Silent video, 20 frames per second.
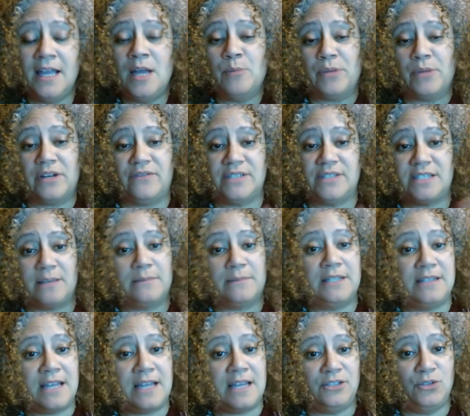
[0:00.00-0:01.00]
But if it's something
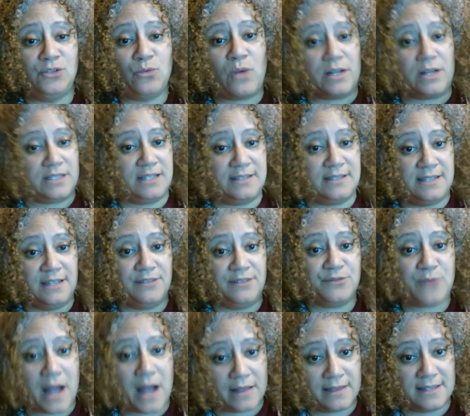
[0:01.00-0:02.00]
that you want to see
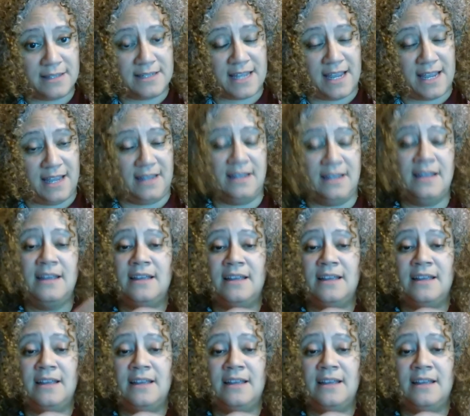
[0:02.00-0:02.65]
throughout the day,